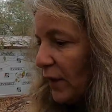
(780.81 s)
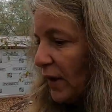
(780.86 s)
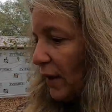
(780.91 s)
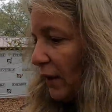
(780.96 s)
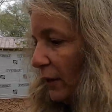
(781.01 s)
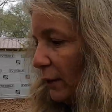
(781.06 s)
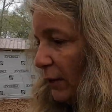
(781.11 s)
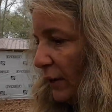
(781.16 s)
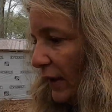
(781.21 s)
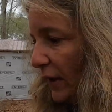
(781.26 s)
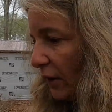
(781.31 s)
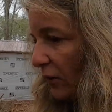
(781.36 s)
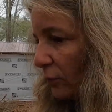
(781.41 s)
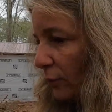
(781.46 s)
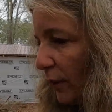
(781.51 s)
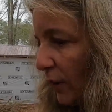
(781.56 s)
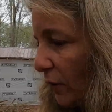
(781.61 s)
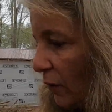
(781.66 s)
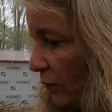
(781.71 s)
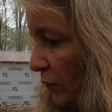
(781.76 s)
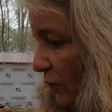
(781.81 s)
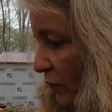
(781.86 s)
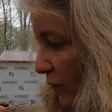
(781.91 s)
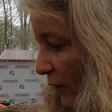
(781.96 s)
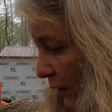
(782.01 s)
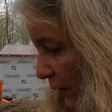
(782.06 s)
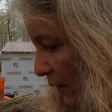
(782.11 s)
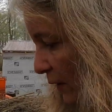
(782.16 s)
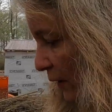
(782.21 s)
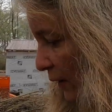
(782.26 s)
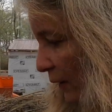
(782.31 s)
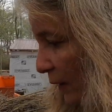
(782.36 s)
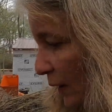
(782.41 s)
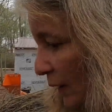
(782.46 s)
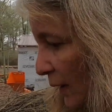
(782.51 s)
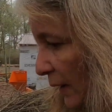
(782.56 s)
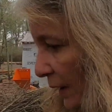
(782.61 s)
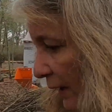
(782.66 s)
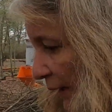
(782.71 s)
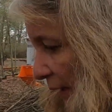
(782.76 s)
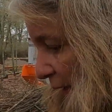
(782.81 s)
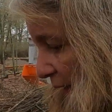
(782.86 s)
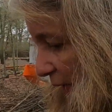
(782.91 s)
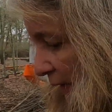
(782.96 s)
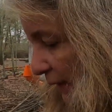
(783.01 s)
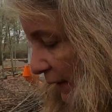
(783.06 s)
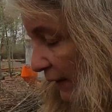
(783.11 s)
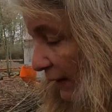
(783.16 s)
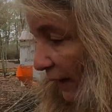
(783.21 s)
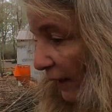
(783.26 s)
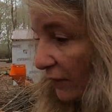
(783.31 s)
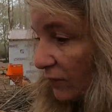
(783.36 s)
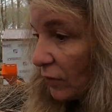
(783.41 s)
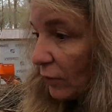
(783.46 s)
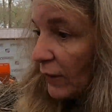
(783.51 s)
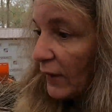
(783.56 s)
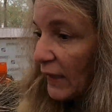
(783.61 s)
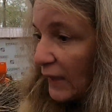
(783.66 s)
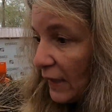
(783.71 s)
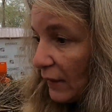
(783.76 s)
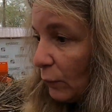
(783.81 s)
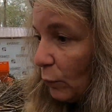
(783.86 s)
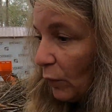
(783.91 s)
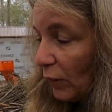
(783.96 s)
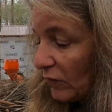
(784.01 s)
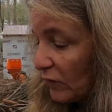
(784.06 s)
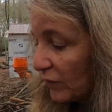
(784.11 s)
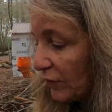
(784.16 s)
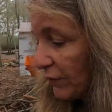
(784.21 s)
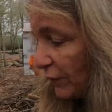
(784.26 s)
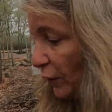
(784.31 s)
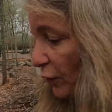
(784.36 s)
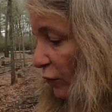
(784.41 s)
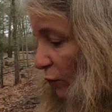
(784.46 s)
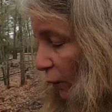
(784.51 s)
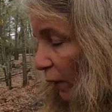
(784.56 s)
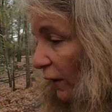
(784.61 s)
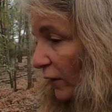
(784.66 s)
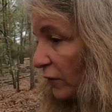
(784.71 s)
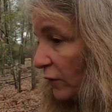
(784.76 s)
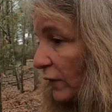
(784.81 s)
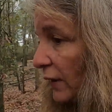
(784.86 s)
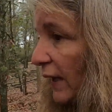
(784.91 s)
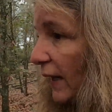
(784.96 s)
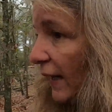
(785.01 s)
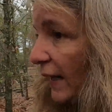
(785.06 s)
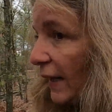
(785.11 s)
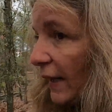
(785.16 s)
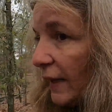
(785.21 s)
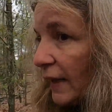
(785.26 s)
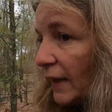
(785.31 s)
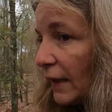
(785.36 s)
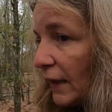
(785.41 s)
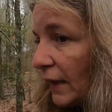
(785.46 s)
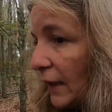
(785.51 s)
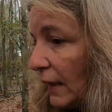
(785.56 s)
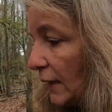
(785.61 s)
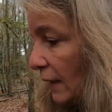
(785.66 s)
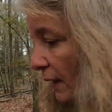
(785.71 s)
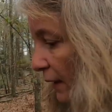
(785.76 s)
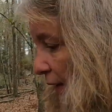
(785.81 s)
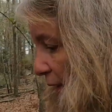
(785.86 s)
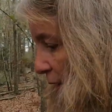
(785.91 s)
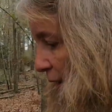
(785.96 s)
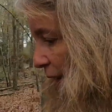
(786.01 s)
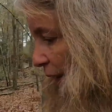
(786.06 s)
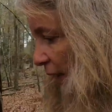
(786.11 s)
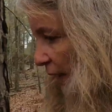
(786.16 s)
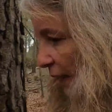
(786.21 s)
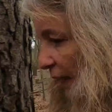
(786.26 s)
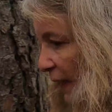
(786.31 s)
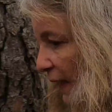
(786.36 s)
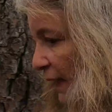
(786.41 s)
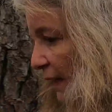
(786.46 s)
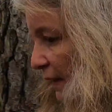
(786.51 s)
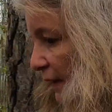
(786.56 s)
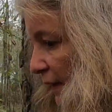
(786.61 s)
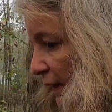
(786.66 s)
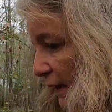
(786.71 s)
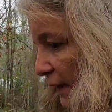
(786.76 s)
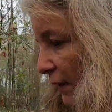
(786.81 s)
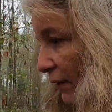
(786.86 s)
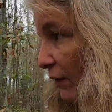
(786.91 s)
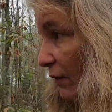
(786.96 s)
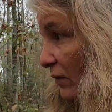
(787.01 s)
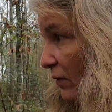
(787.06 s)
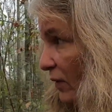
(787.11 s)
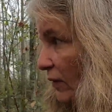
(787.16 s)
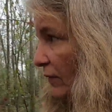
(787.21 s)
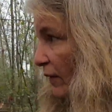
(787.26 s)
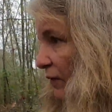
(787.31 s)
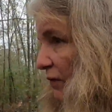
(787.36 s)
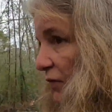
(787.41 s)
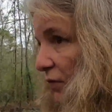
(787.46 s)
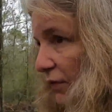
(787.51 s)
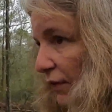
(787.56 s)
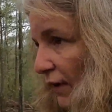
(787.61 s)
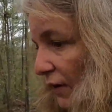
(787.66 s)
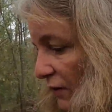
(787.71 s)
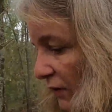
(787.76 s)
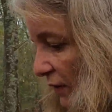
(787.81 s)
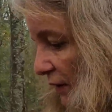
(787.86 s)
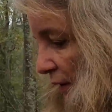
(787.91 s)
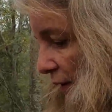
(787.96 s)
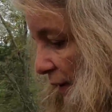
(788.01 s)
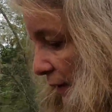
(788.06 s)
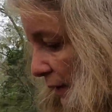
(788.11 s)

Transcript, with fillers: We'd already been exposed and yeah, so he was the first one to get it and give it to the rest of us.